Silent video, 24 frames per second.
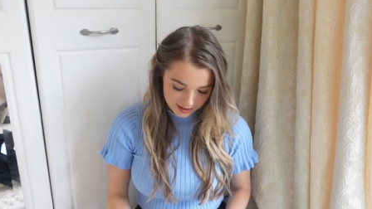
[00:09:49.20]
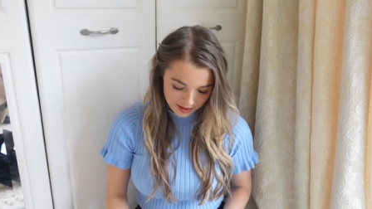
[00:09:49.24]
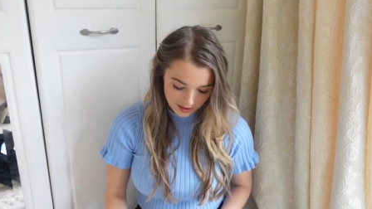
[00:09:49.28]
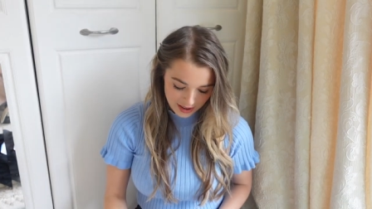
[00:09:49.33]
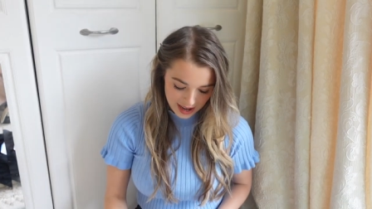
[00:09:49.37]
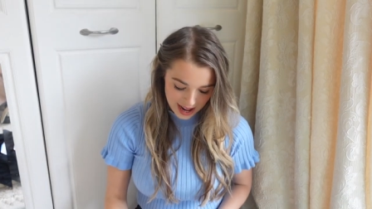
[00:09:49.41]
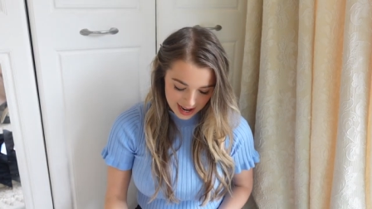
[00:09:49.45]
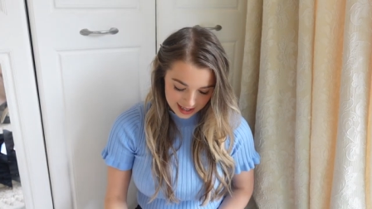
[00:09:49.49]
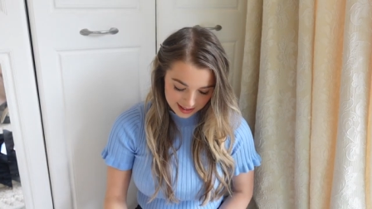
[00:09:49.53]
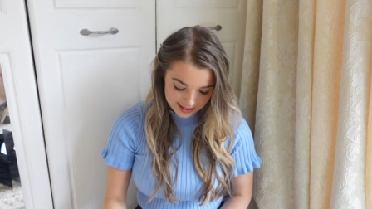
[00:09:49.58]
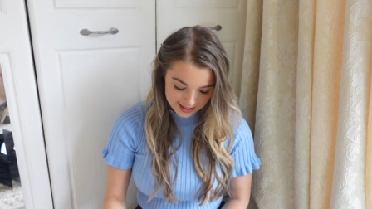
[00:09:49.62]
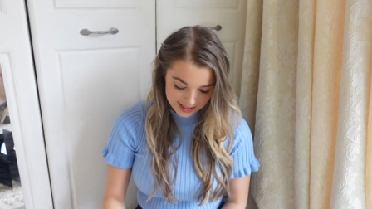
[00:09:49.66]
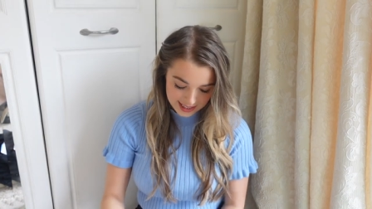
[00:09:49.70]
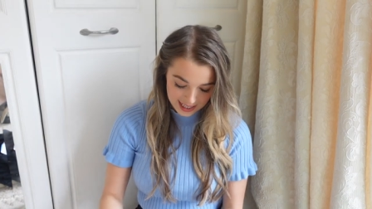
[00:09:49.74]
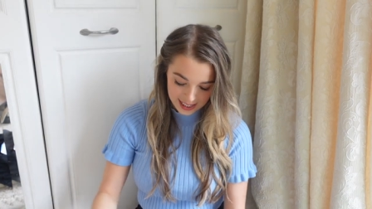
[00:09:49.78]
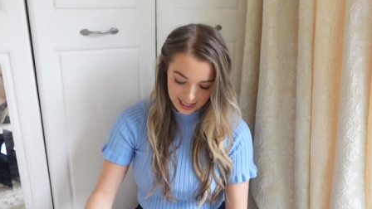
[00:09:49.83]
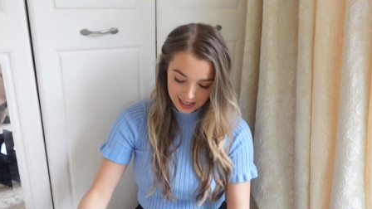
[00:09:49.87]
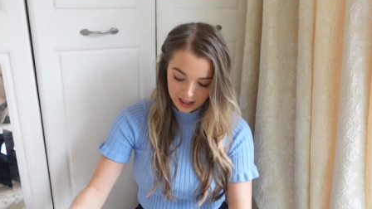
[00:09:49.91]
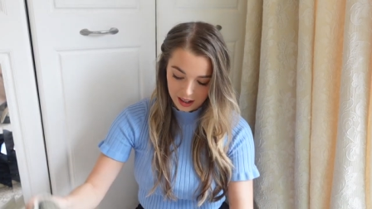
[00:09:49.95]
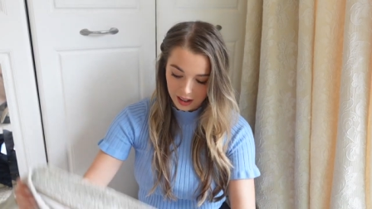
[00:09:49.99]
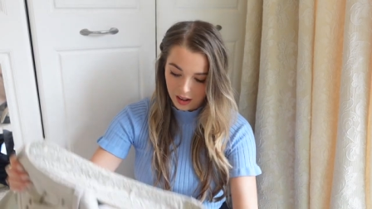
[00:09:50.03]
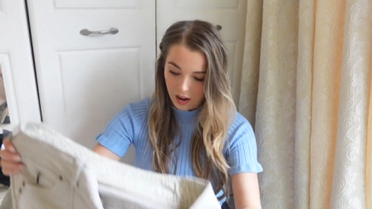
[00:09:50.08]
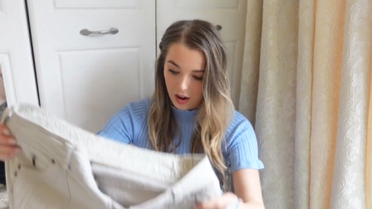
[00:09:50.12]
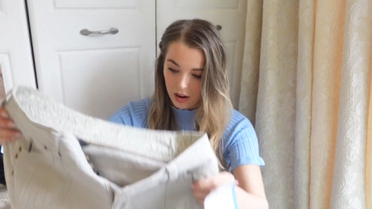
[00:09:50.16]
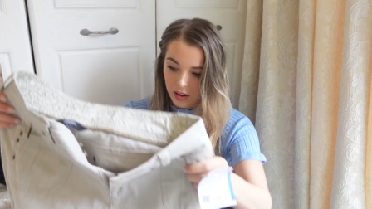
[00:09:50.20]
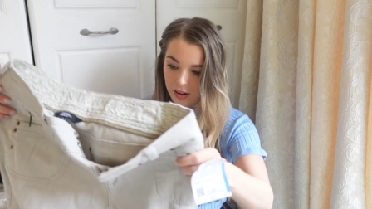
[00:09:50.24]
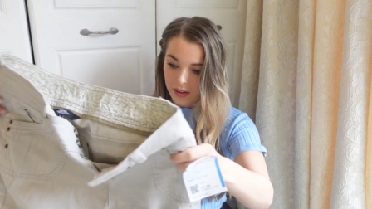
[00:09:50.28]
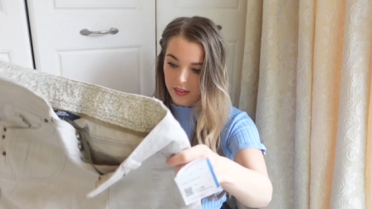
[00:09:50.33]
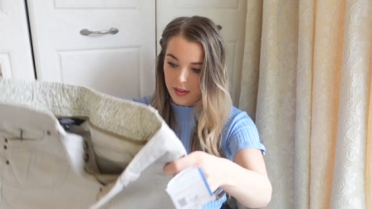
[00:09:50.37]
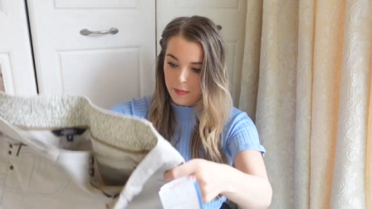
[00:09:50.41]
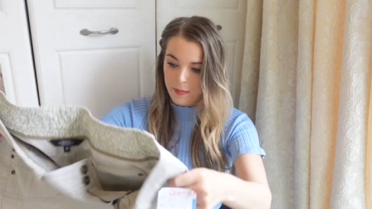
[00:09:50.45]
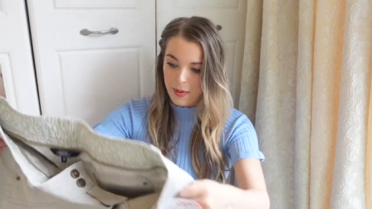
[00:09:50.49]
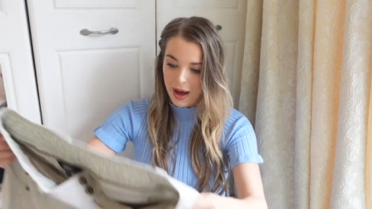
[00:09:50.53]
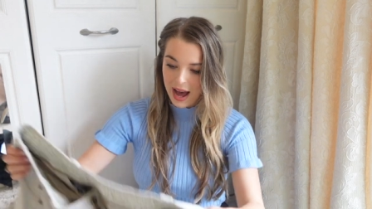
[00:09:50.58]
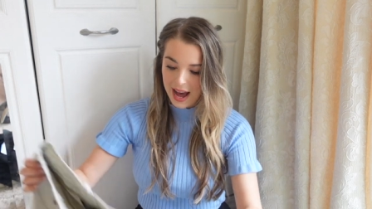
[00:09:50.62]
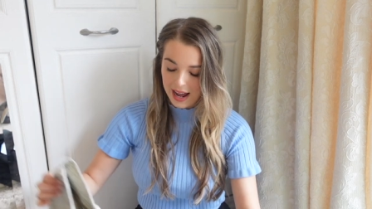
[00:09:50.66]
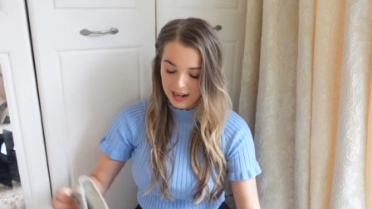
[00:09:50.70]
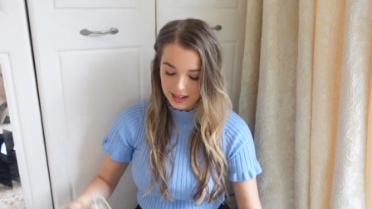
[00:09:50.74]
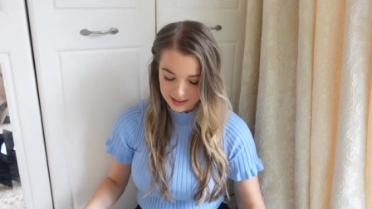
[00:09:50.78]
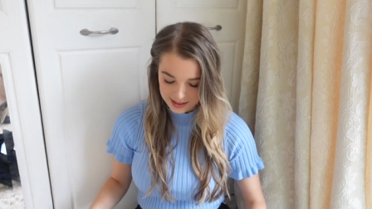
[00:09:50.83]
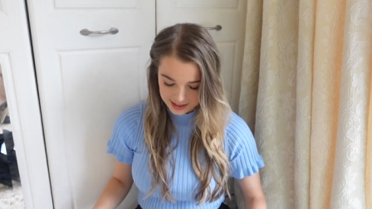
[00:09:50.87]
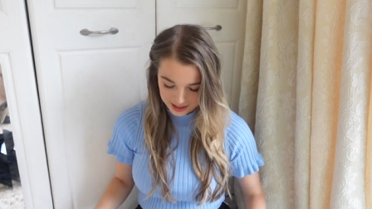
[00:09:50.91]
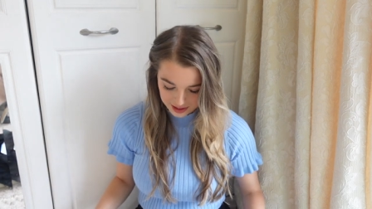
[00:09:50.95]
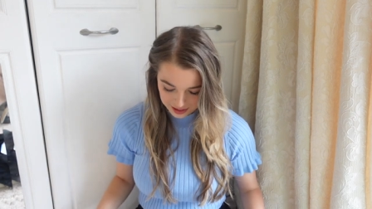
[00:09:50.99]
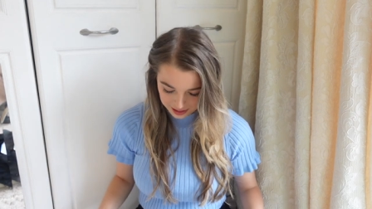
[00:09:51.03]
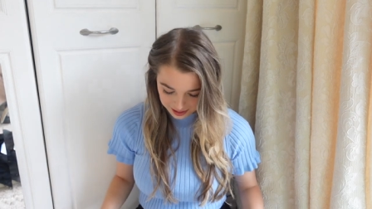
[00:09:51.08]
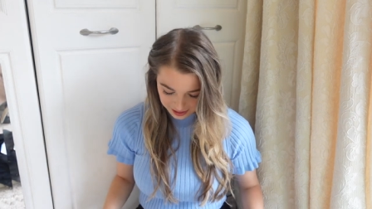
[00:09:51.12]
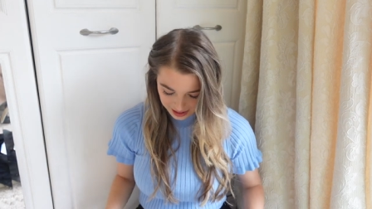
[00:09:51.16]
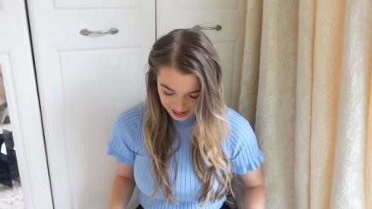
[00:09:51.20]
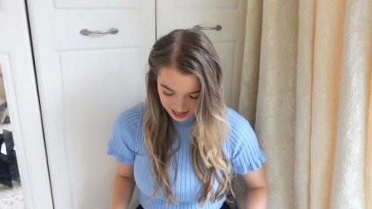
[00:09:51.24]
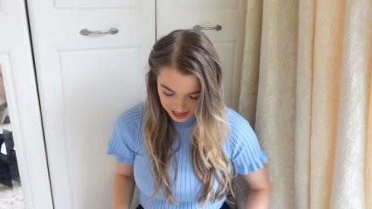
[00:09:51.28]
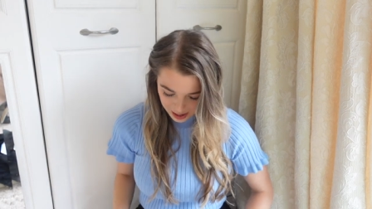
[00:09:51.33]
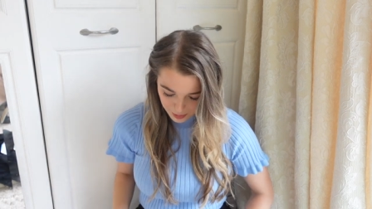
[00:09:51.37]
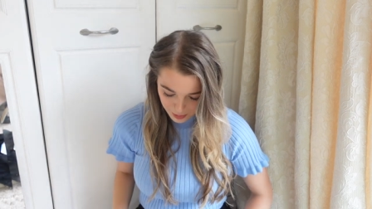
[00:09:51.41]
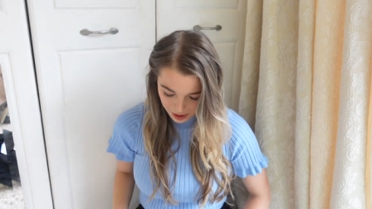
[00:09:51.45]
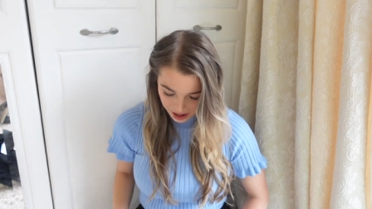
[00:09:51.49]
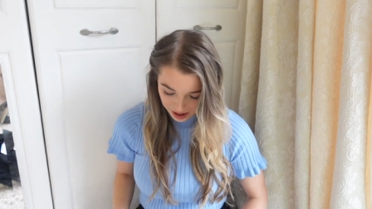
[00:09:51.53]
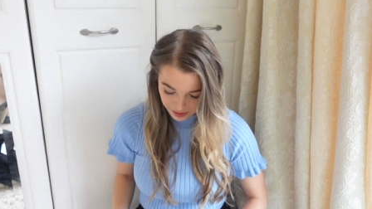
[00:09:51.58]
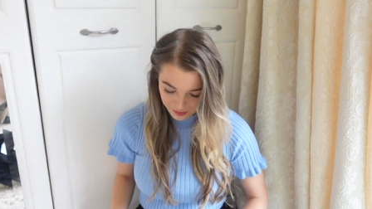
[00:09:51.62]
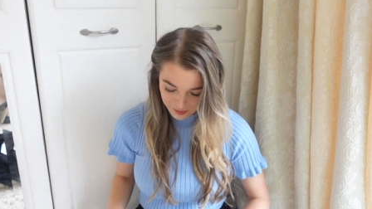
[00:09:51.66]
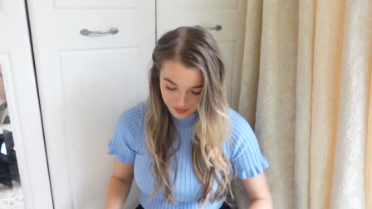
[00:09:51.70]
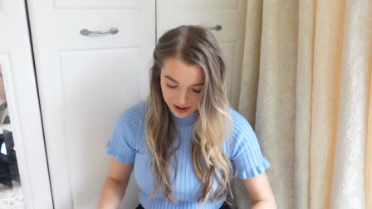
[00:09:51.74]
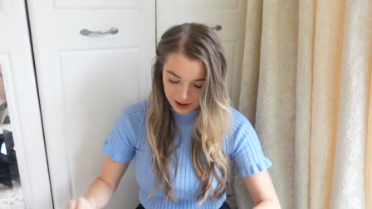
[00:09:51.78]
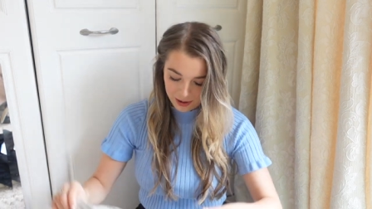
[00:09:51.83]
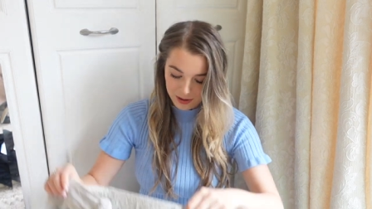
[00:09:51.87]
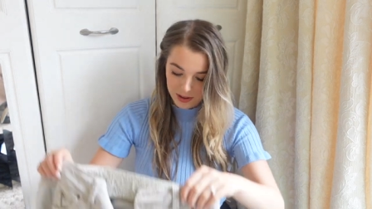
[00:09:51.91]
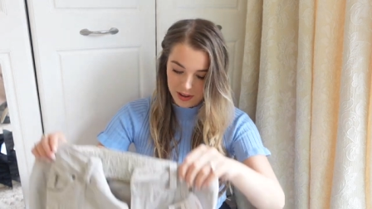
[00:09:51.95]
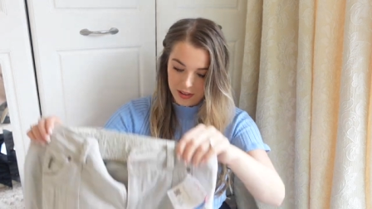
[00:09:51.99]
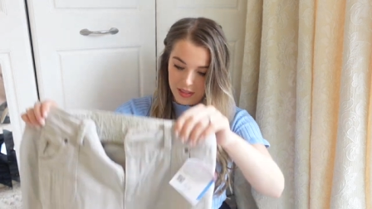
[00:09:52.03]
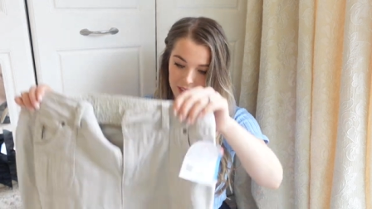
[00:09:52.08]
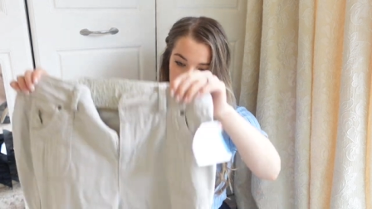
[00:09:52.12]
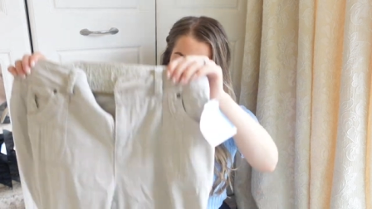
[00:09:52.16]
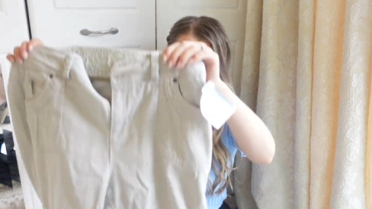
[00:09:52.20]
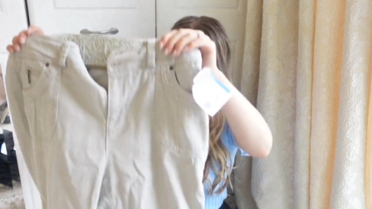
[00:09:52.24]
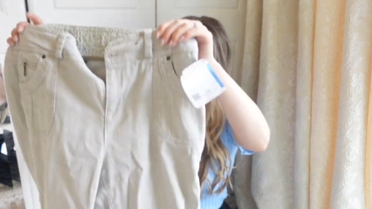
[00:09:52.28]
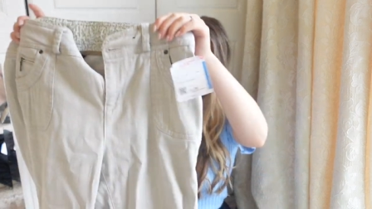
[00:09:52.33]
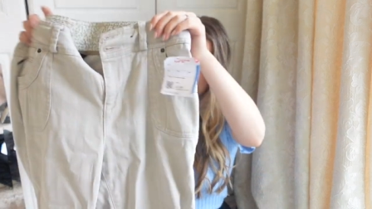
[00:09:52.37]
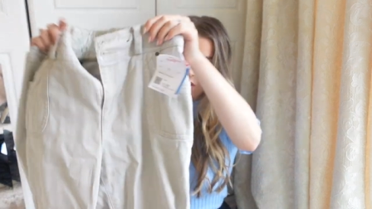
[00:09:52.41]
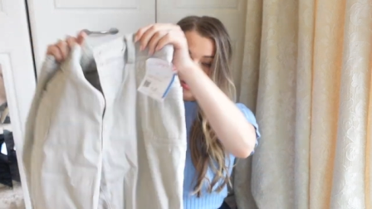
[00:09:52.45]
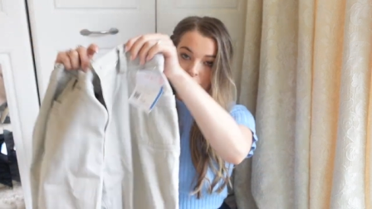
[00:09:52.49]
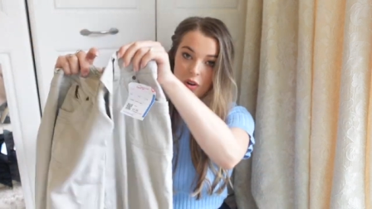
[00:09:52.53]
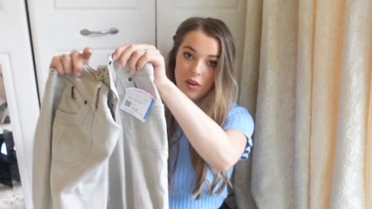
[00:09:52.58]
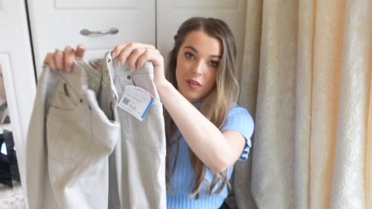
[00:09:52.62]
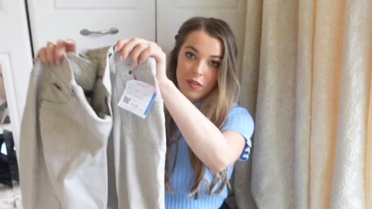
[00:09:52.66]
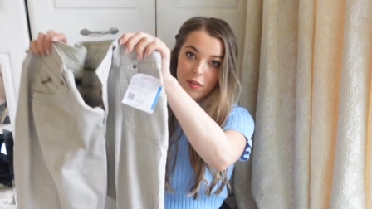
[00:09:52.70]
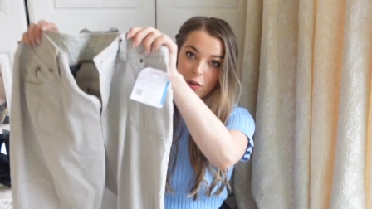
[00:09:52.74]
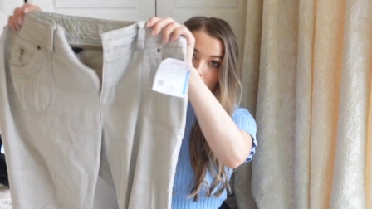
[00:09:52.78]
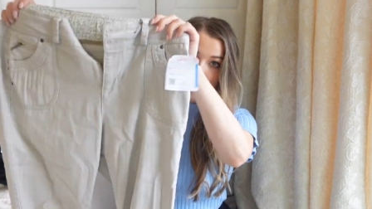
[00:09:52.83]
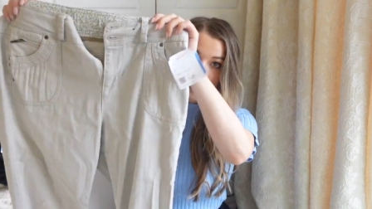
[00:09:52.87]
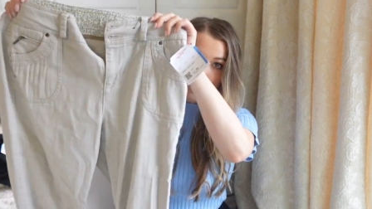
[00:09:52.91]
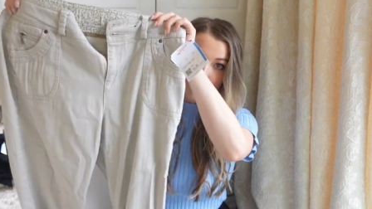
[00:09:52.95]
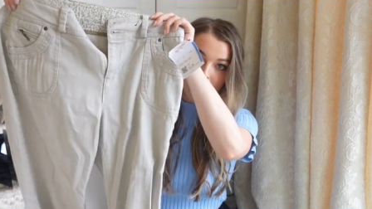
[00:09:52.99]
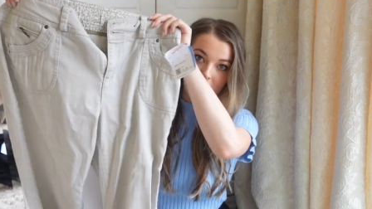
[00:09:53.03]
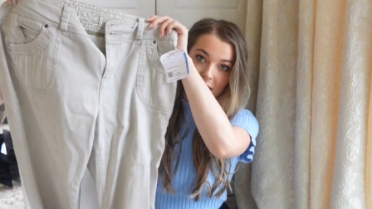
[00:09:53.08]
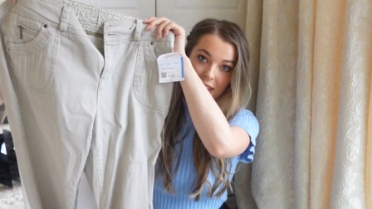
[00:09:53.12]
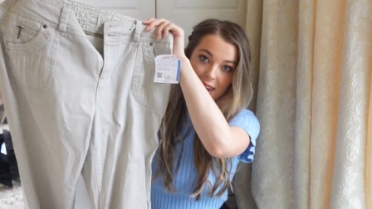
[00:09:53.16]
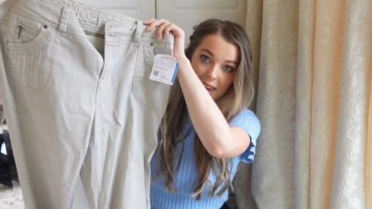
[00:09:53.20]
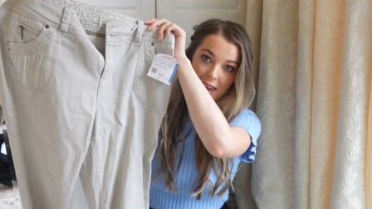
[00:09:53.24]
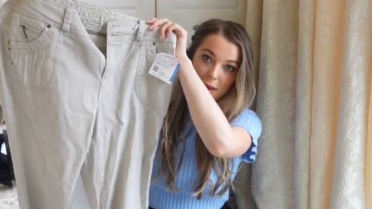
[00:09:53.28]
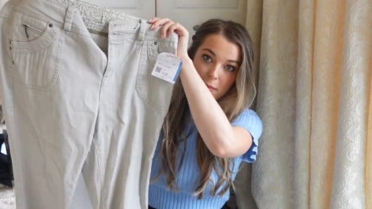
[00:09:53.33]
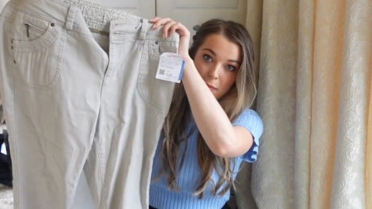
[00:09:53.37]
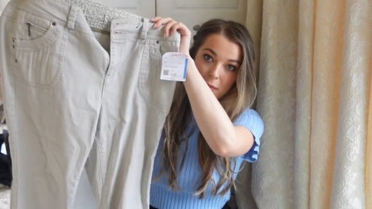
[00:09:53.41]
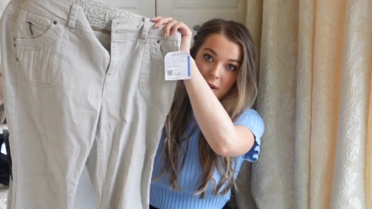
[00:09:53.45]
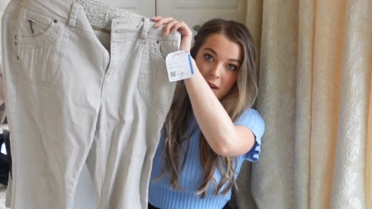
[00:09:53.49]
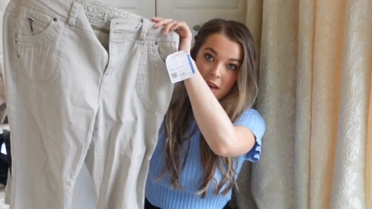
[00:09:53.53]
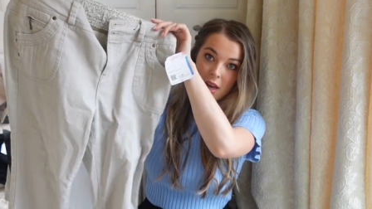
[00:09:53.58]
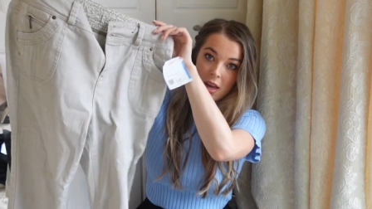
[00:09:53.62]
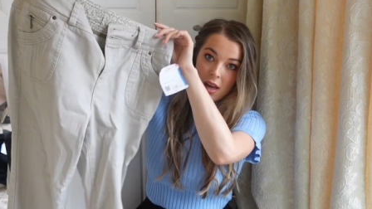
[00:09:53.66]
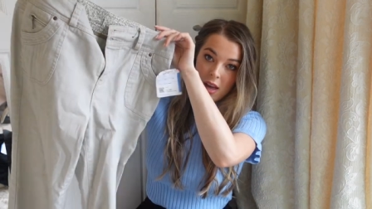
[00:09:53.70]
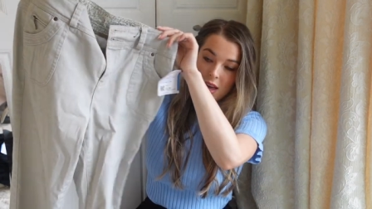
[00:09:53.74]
So next sticking along the pant theme I found these sort of cream